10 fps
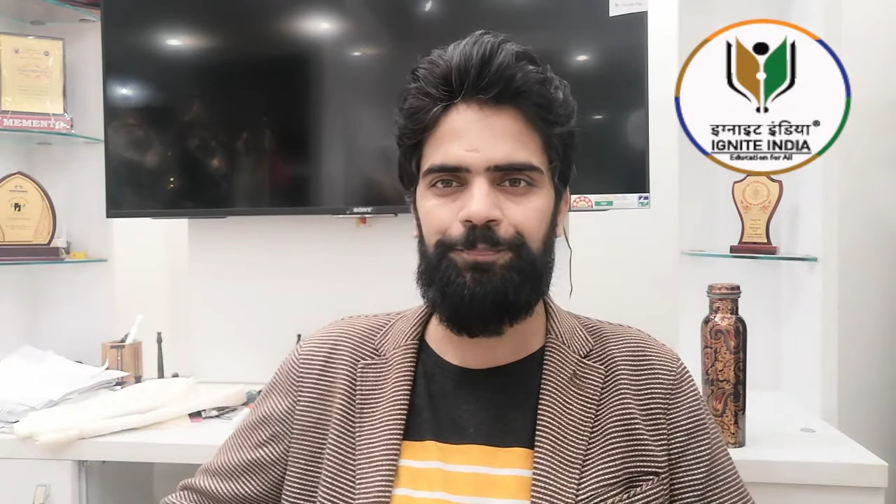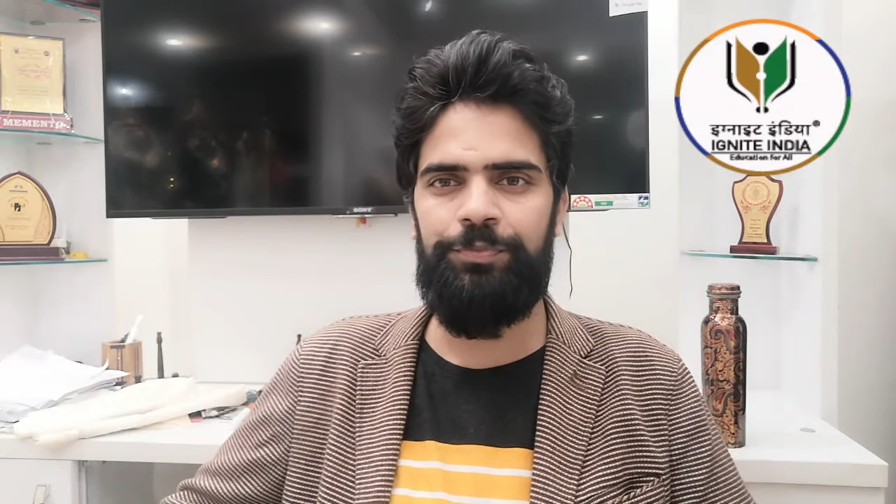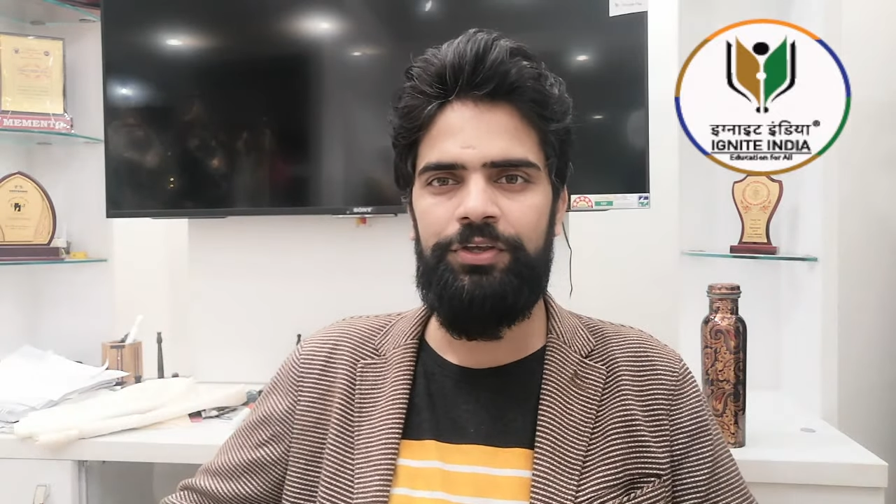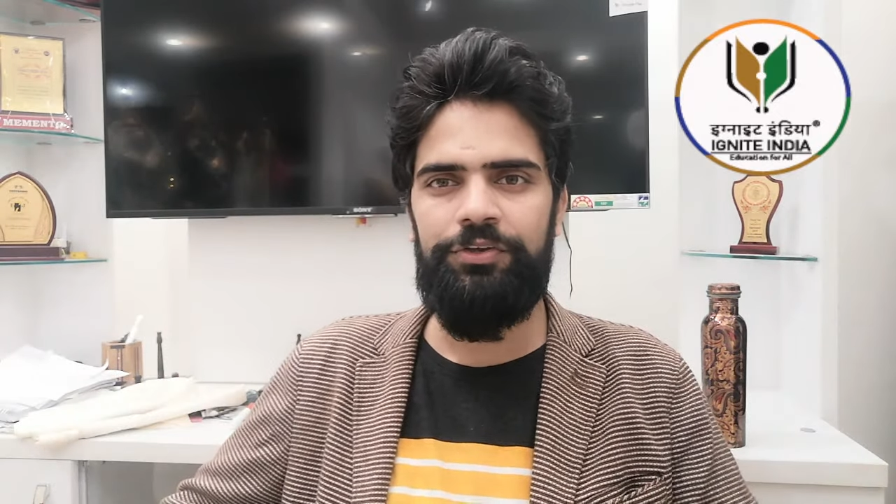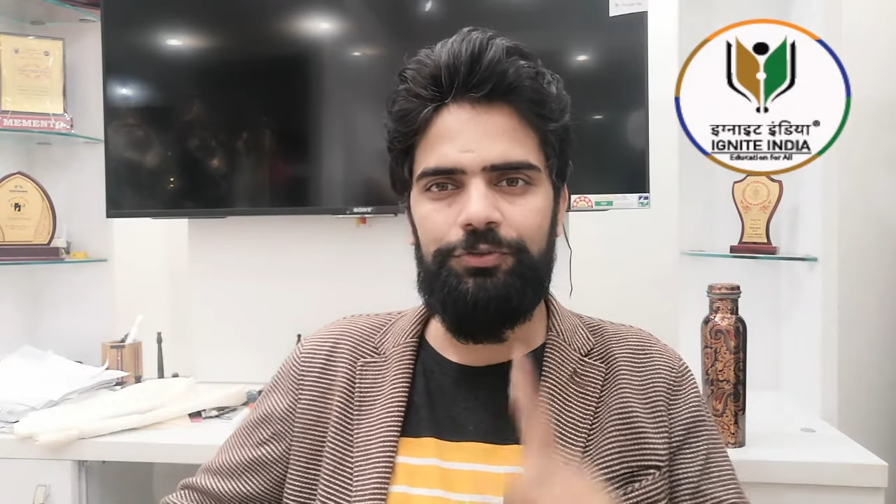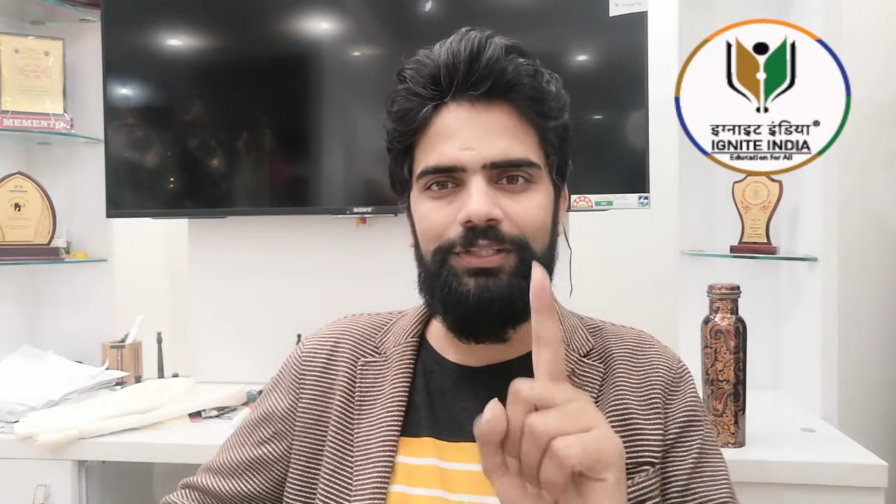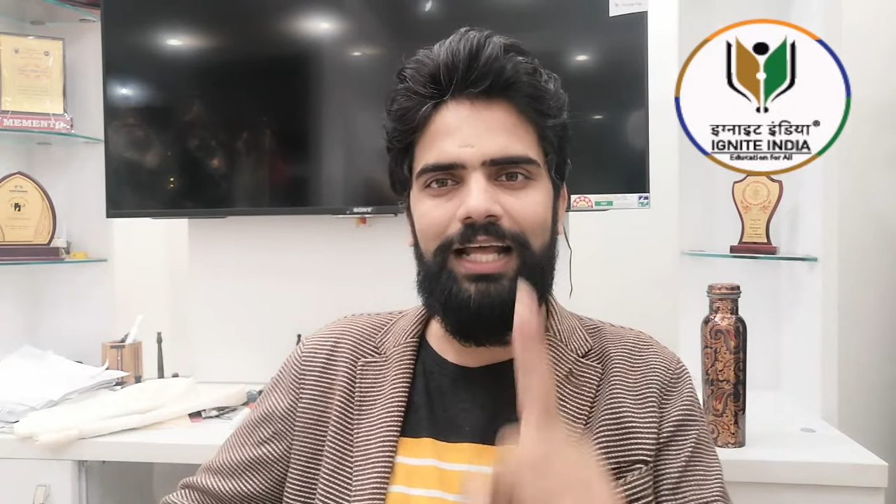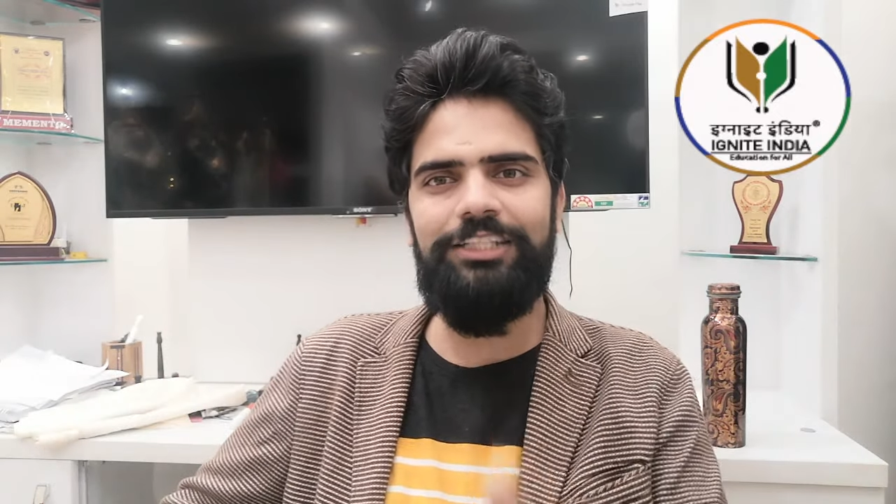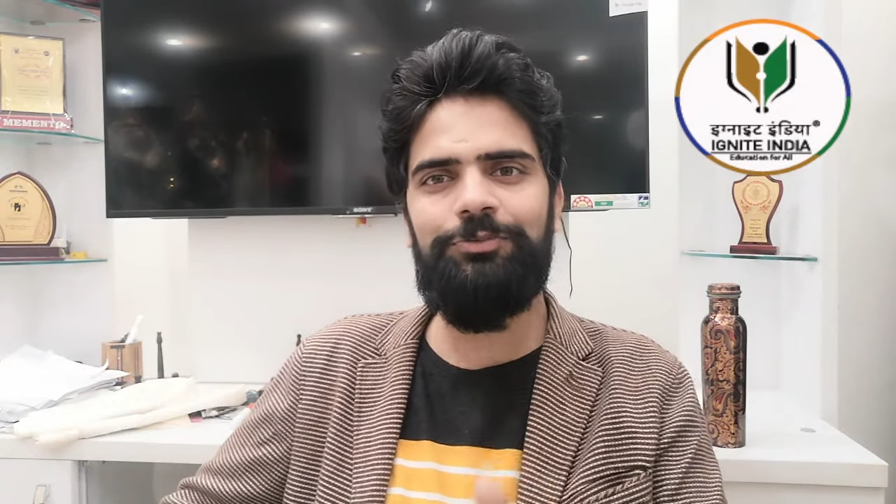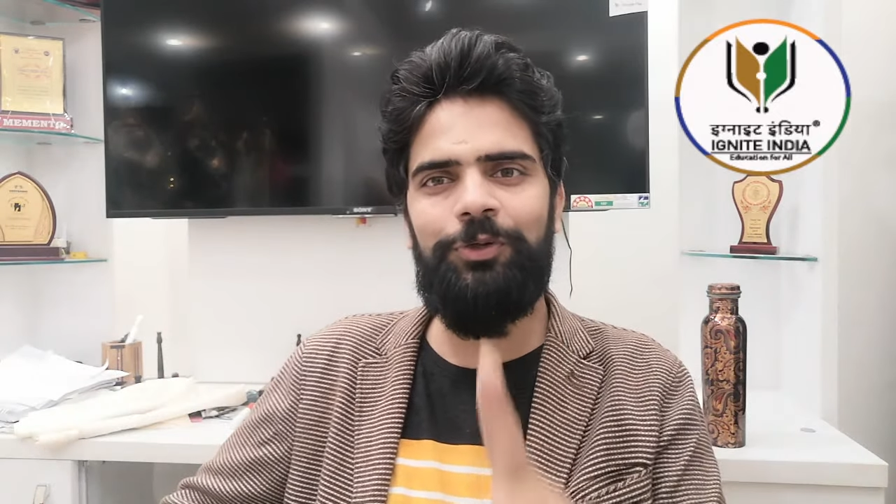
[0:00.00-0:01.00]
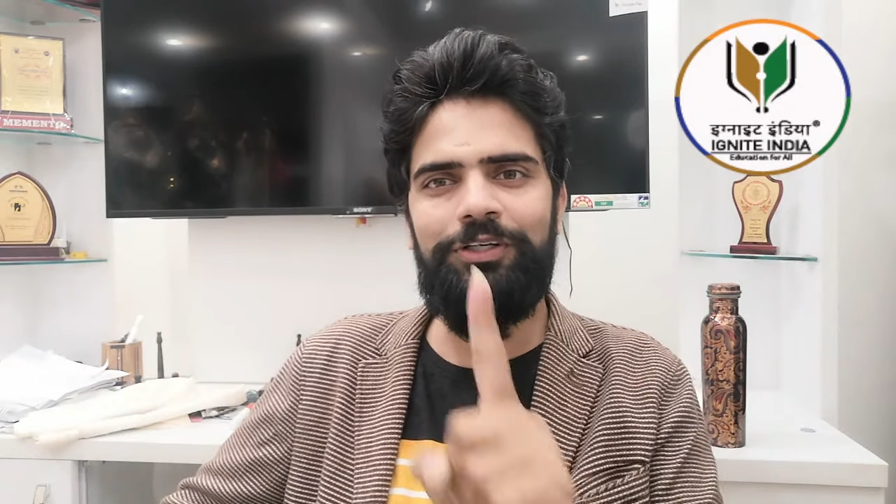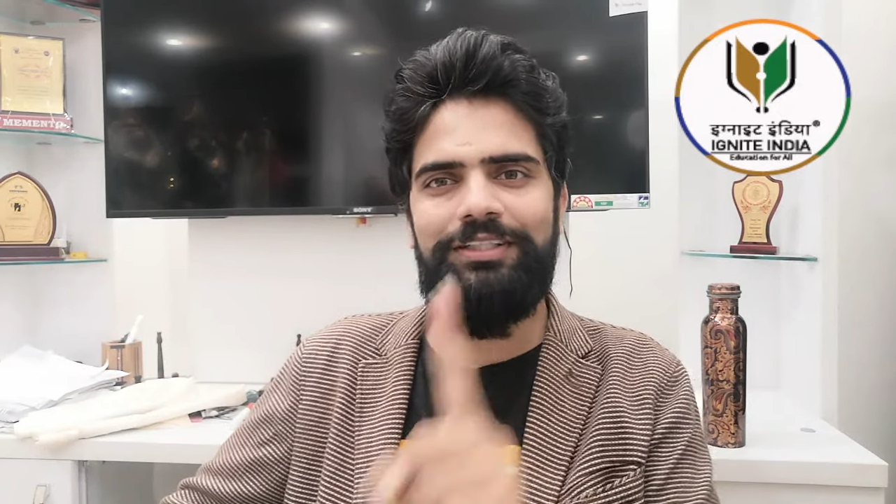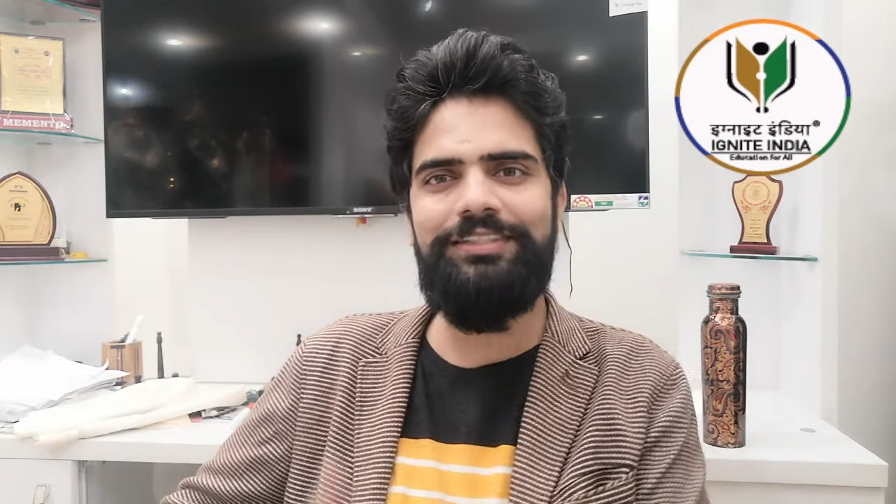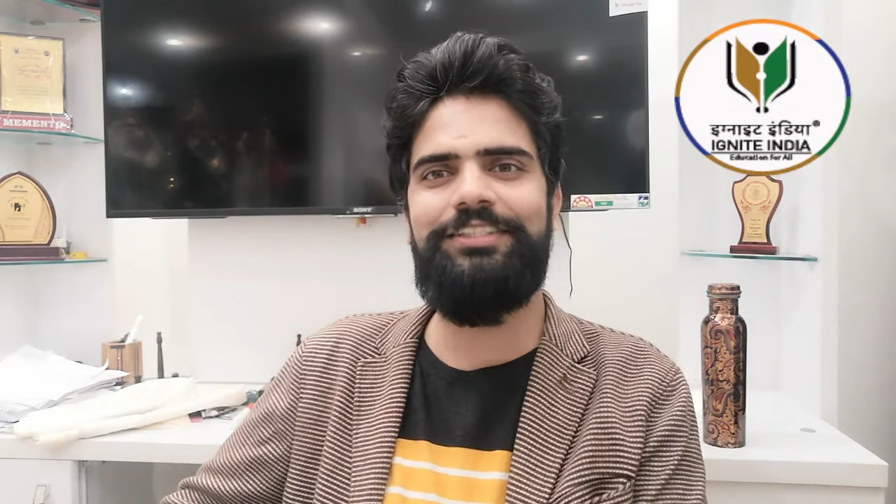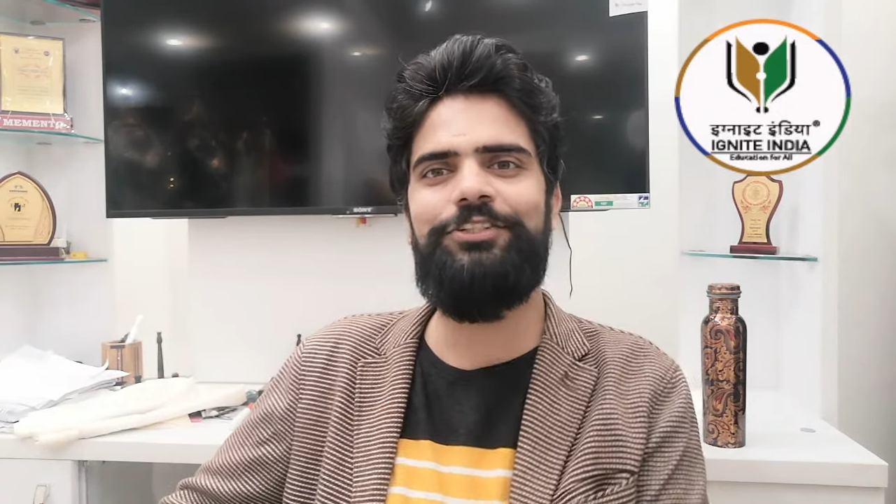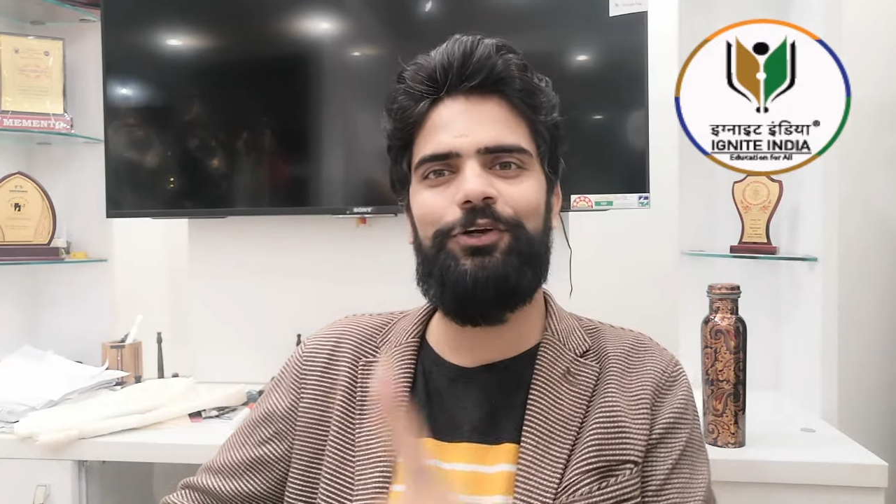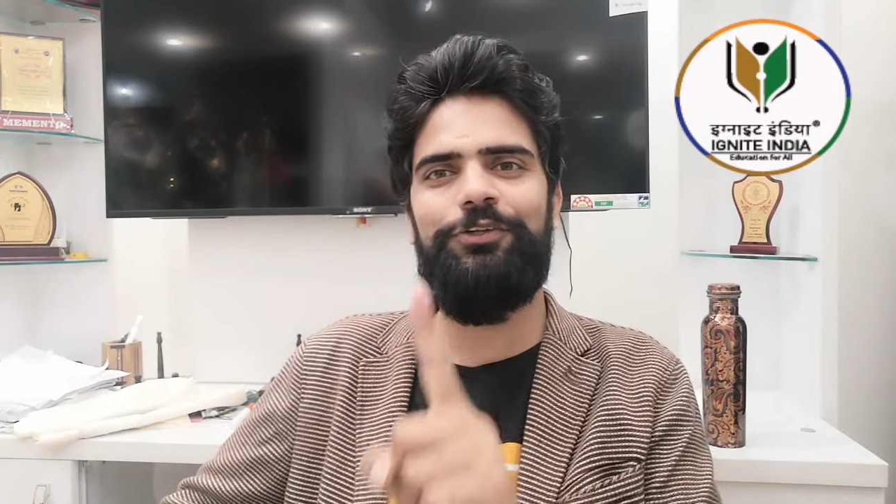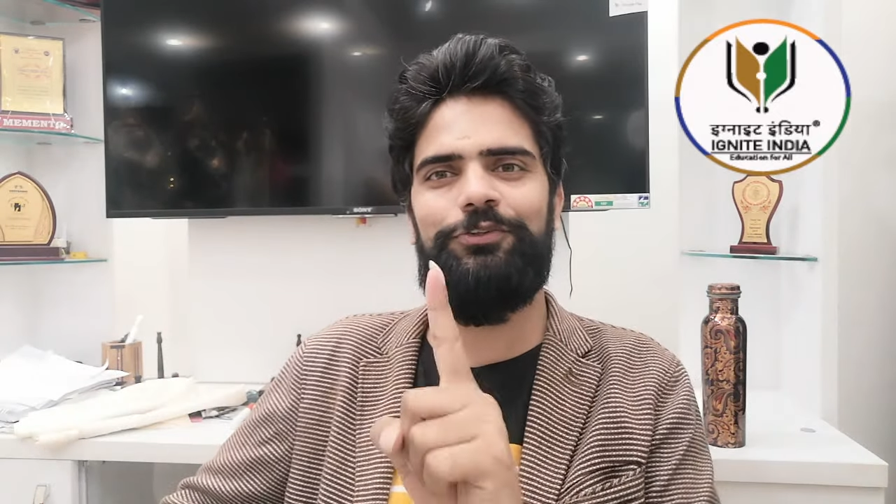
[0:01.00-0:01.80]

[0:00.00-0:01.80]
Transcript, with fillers: So that's what this is also